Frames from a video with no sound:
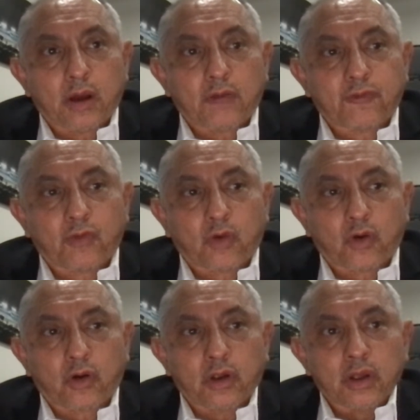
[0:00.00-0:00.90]

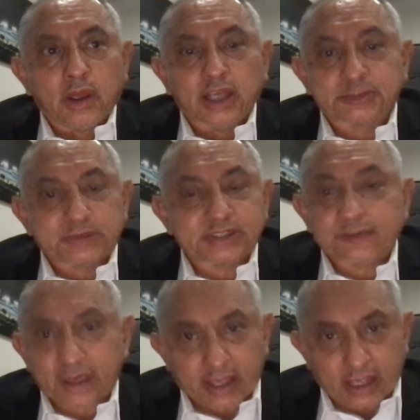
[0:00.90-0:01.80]
for
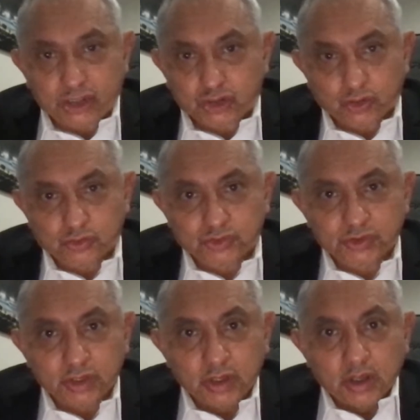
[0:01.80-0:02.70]
specific issues,
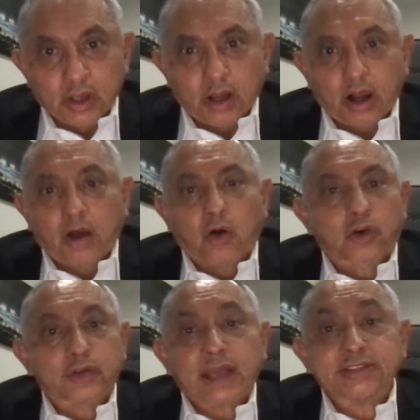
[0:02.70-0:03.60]

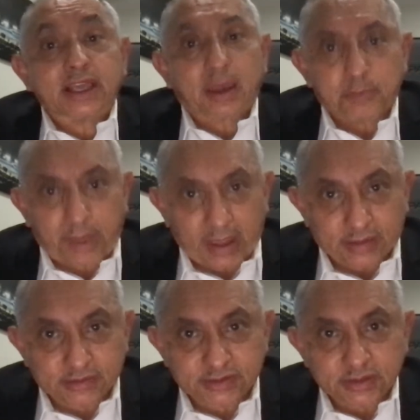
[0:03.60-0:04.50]
organizing
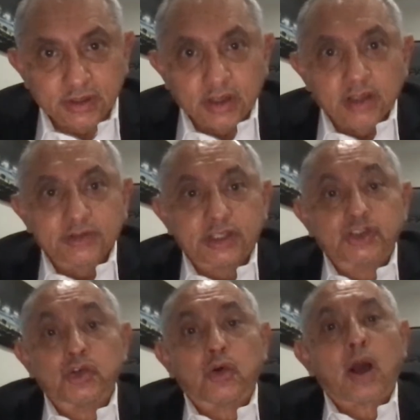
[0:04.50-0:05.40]
campaigns,
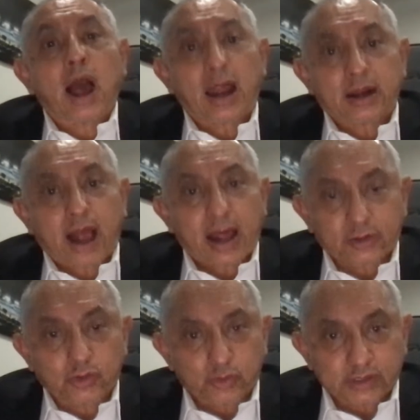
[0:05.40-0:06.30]
teaching you how to
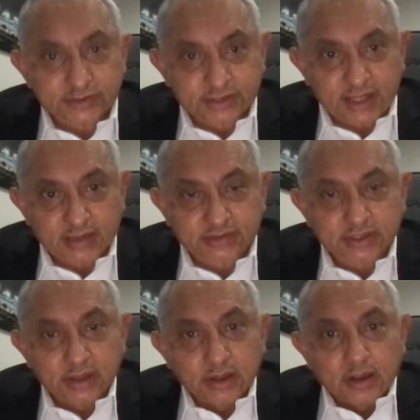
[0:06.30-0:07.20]
do these things.
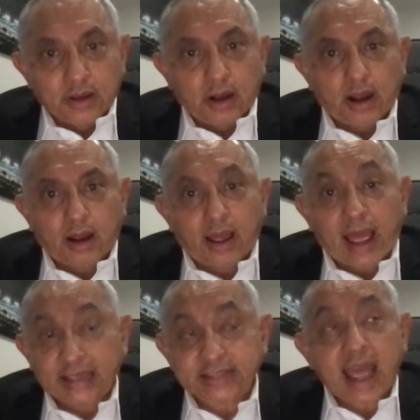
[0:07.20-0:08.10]

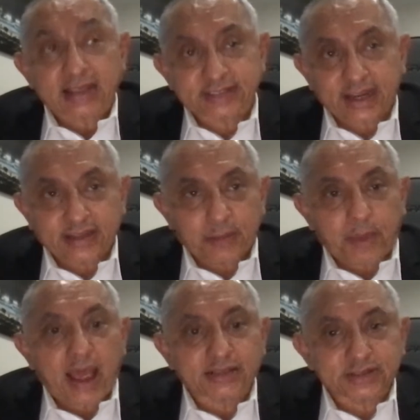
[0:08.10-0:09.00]
As I have said in the
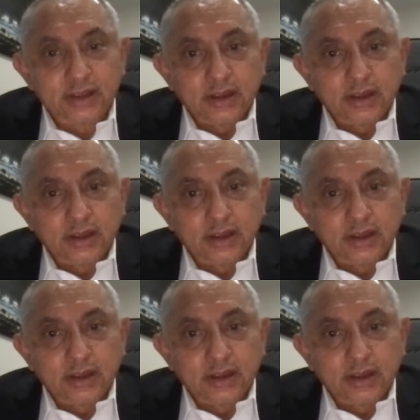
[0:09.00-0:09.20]
past,